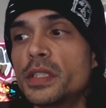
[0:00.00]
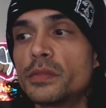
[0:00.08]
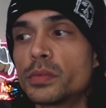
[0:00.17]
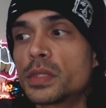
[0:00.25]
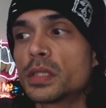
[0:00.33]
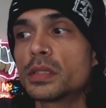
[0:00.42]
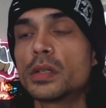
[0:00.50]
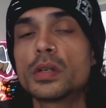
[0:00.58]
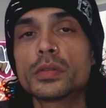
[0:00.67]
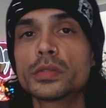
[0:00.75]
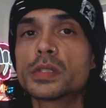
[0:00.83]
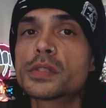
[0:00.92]
What, the
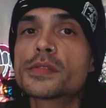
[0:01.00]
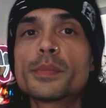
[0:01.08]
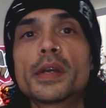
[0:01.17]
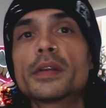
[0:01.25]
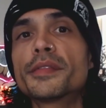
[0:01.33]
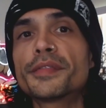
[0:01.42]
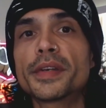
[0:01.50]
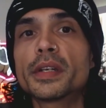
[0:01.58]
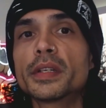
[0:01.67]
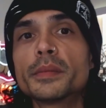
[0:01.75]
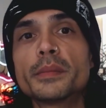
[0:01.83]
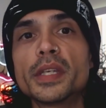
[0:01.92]
owner of
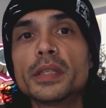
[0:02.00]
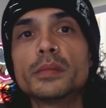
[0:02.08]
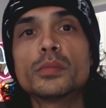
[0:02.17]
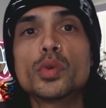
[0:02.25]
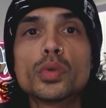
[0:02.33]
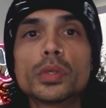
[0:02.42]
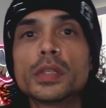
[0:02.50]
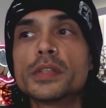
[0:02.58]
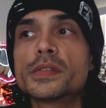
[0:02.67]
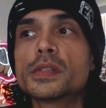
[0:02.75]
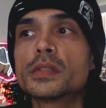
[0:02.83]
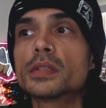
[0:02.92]
Spotify made more,
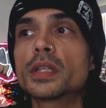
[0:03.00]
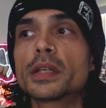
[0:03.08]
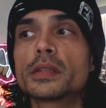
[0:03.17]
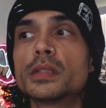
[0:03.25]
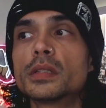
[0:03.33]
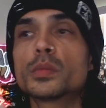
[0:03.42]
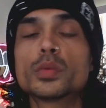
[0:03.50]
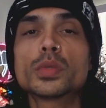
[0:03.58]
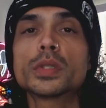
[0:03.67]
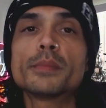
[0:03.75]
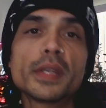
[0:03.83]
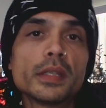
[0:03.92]
is like the
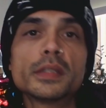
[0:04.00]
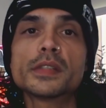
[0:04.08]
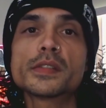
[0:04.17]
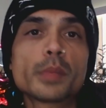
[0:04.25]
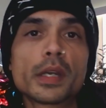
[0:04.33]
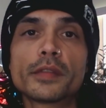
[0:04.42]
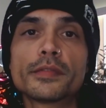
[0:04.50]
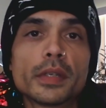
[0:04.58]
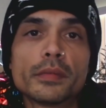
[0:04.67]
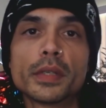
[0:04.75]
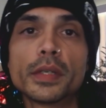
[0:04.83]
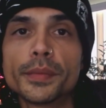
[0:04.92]
#1 paid at
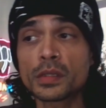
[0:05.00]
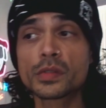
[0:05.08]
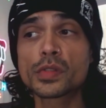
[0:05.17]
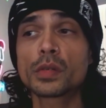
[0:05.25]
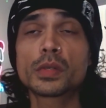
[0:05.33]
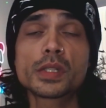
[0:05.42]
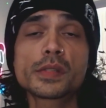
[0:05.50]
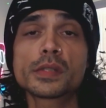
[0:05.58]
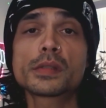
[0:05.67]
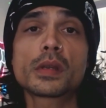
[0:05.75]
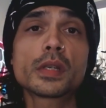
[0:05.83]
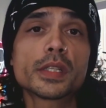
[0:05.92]
Spotify, right? So us as
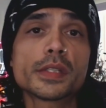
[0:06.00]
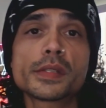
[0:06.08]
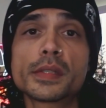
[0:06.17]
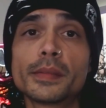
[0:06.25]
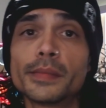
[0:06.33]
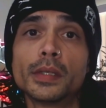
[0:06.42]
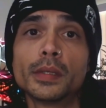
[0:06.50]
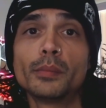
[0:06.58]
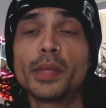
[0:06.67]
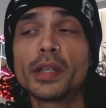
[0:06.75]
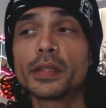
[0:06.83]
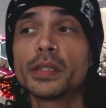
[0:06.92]
artists, I mean,
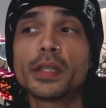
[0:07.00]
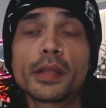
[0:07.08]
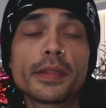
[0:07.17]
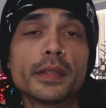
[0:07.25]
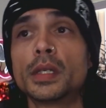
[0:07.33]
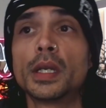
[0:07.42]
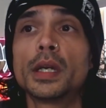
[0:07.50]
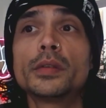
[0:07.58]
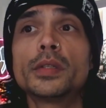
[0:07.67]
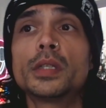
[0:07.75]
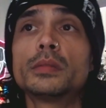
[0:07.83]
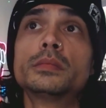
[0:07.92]
barely nothing. I don't
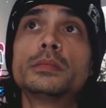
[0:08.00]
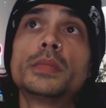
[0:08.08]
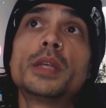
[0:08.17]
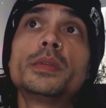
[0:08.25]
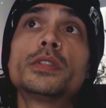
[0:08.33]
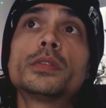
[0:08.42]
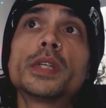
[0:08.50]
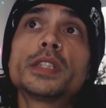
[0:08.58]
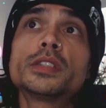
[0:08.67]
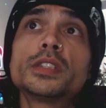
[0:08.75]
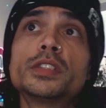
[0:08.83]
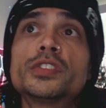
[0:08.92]
know, maybe direct
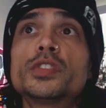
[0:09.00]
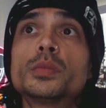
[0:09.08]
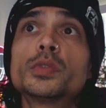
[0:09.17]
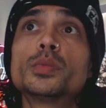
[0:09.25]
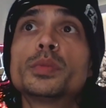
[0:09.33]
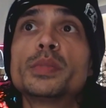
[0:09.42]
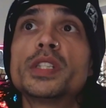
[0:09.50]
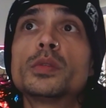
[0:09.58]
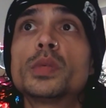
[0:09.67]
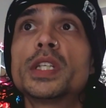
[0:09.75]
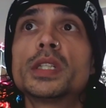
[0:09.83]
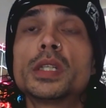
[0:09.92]
to consumer would be the
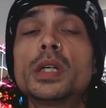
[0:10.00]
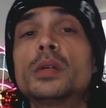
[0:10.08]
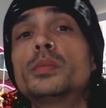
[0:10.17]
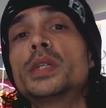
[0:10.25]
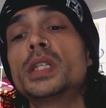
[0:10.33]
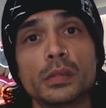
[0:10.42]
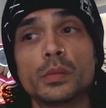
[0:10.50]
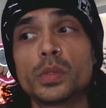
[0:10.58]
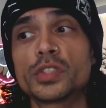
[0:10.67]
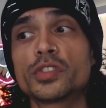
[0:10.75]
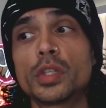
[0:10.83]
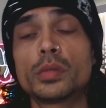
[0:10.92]
way to go, but
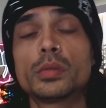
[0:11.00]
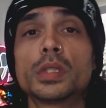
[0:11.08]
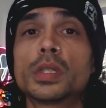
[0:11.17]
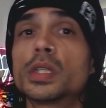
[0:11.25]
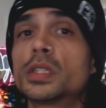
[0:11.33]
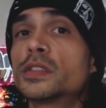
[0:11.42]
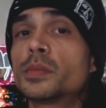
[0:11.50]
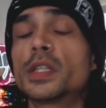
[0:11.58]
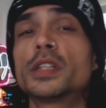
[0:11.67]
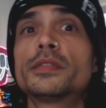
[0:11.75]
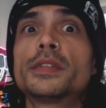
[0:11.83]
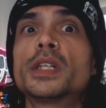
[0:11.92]
what's going on,
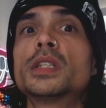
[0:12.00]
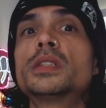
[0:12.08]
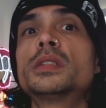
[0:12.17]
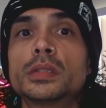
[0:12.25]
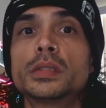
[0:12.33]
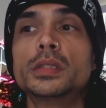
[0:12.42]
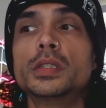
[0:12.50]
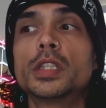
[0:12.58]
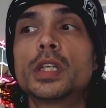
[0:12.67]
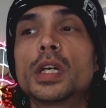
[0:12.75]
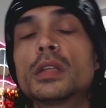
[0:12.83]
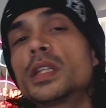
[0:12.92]
Spotify? You know,
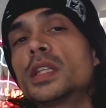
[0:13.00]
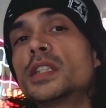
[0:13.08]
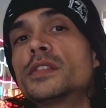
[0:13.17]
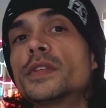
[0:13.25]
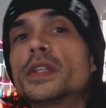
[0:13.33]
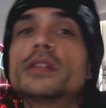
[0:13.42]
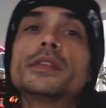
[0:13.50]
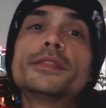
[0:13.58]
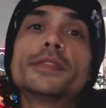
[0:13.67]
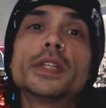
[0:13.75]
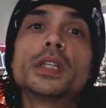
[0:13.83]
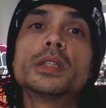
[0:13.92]
I don't think it's very
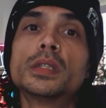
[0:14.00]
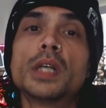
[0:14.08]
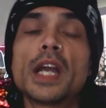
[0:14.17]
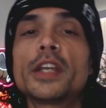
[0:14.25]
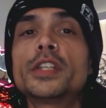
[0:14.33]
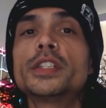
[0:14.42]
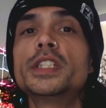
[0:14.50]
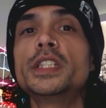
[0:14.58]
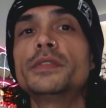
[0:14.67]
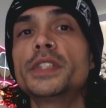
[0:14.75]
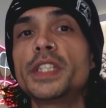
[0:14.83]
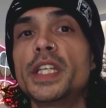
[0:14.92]
fair. I couldn't
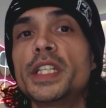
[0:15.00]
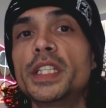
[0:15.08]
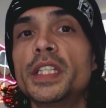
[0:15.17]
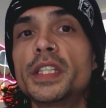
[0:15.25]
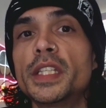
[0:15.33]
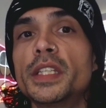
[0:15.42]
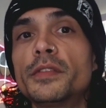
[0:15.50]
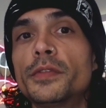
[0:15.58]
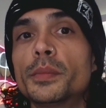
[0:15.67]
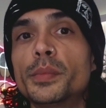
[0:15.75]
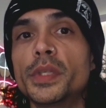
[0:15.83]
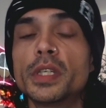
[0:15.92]
even get anything
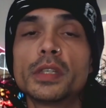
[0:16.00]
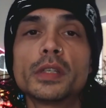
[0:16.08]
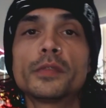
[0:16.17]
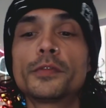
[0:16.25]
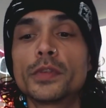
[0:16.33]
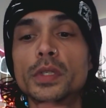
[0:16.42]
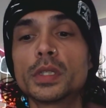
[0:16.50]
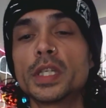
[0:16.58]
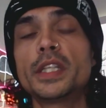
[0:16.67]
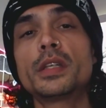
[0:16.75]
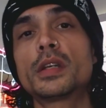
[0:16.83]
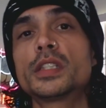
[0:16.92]
for
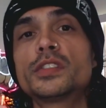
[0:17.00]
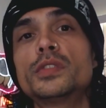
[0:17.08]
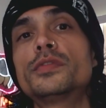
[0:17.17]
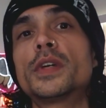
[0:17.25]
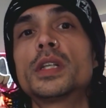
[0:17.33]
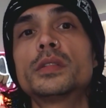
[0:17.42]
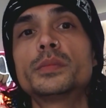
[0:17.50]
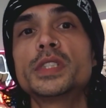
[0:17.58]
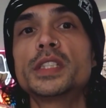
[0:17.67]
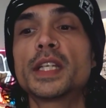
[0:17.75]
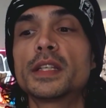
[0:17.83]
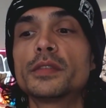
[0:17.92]
any artists who follow me
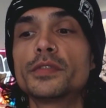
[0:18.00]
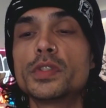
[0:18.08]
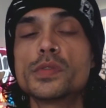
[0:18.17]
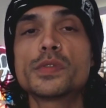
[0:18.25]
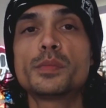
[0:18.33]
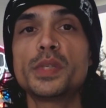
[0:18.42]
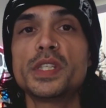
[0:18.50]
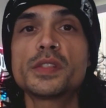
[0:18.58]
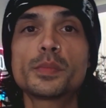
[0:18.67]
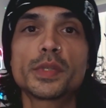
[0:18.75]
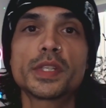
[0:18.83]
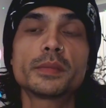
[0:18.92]
that have used
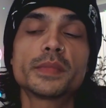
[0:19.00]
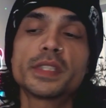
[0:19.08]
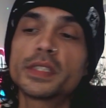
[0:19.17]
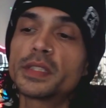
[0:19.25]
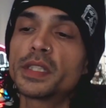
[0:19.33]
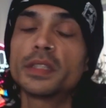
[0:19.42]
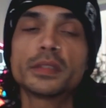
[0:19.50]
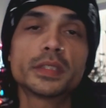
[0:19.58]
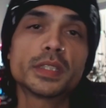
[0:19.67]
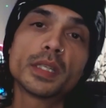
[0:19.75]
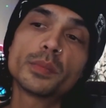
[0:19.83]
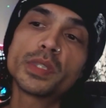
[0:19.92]
BeatSpread, man. Hell
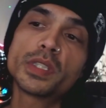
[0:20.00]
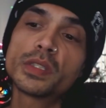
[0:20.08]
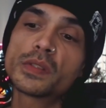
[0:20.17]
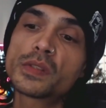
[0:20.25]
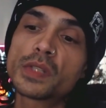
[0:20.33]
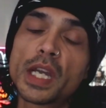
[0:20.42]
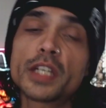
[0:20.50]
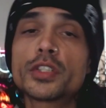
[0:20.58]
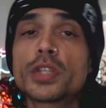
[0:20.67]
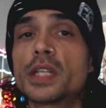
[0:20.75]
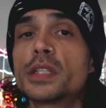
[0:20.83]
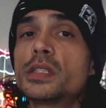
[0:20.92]
yeah, because I
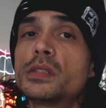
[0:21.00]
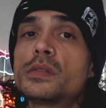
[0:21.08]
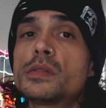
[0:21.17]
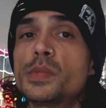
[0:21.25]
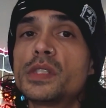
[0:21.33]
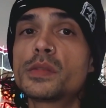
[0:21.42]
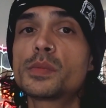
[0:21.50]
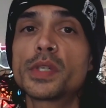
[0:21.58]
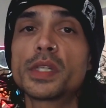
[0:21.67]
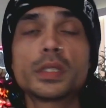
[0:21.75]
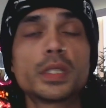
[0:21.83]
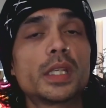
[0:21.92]
tried to use
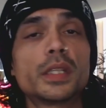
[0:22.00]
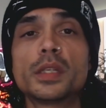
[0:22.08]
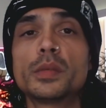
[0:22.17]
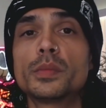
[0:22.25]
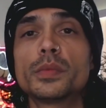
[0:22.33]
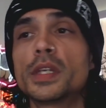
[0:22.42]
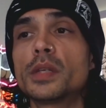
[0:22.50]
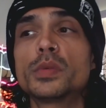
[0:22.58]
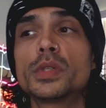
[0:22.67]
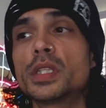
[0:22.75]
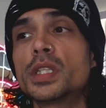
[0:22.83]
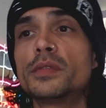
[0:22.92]
BeatSpread and they
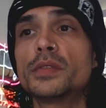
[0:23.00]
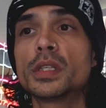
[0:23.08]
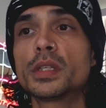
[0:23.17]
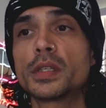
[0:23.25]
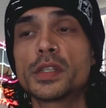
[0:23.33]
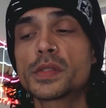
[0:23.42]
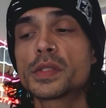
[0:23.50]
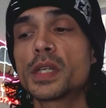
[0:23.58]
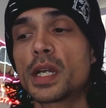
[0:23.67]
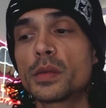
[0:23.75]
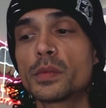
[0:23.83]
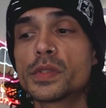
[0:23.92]
wouldn't even, because
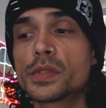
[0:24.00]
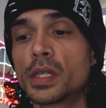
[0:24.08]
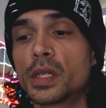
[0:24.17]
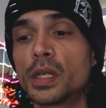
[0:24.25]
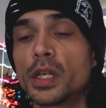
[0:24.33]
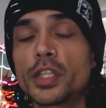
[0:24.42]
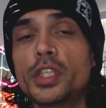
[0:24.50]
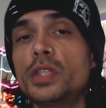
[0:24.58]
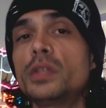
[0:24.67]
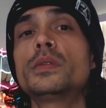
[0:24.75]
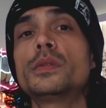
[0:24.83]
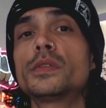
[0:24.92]
I was
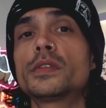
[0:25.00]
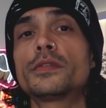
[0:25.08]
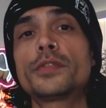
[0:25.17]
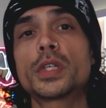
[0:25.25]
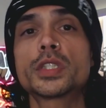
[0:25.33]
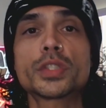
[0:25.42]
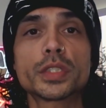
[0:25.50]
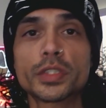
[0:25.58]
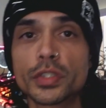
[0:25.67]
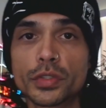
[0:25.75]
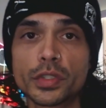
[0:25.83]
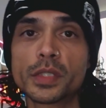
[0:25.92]
accused of fraudulent
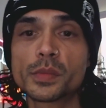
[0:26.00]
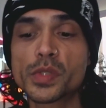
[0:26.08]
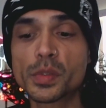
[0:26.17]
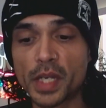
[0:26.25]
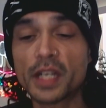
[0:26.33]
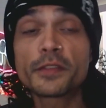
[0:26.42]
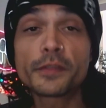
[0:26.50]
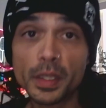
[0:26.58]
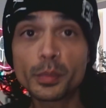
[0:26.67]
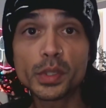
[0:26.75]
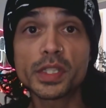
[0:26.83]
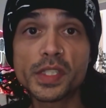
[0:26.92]
streams.
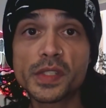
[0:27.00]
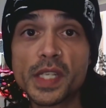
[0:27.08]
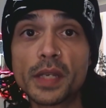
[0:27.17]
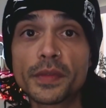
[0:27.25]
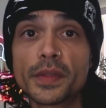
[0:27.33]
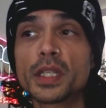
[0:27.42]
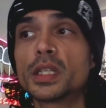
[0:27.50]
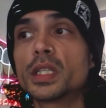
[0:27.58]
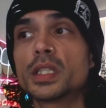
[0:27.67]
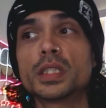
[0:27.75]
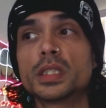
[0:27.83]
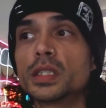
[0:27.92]
Spotify put this out there
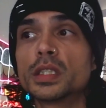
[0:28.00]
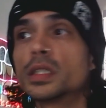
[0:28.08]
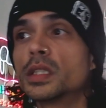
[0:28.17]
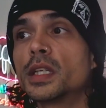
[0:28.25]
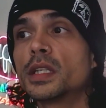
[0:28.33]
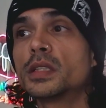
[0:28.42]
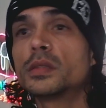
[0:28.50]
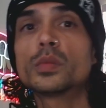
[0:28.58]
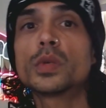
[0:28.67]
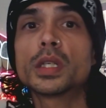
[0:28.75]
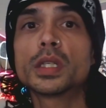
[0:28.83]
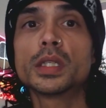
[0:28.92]
and they didn't
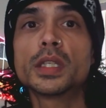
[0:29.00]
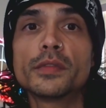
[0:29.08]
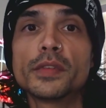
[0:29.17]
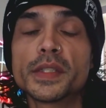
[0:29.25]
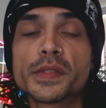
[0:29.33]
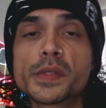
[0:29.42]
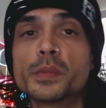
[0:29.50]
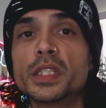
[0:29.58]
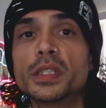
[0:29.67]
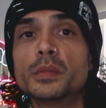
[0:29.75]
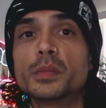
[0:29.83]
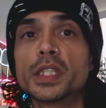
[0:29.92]
want to advance me
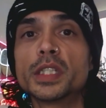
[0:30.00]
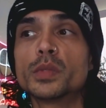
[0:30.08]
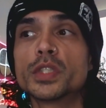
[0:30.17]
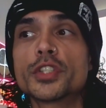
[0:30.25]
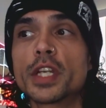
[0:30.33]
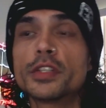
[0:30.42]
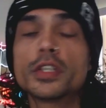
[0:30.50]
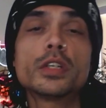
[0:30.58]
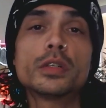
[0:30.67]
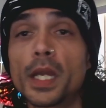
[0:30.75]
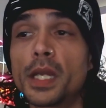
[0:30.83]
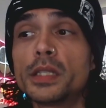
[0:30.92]
any money, which I
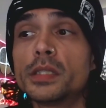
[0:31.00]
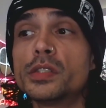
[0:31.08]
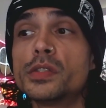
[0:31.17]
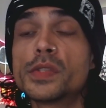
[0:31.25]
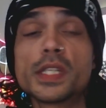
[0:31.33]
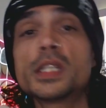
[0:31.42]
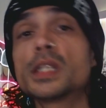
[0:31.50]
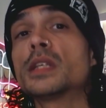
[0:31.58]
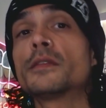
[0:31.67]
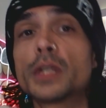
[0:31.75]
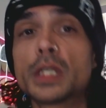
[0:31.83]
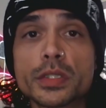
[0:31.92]
know I didn't use
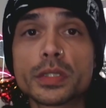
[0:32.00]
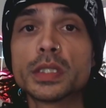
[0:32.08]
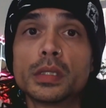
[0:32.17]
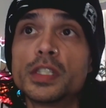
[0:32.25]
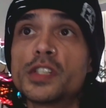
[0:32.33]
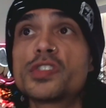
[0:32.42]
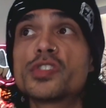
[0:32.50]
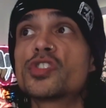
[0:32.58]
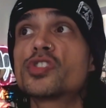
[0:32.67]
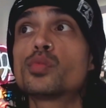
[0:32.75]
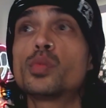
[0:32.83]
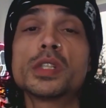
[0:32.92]
anything fraudulent. This is
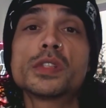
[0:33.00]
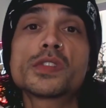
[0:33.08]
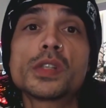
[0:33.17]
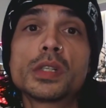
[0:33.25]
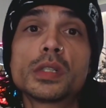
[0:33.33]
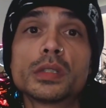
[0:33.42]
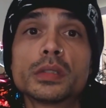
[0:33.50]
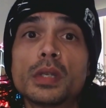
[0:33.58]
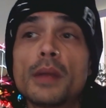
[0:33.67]
just one song.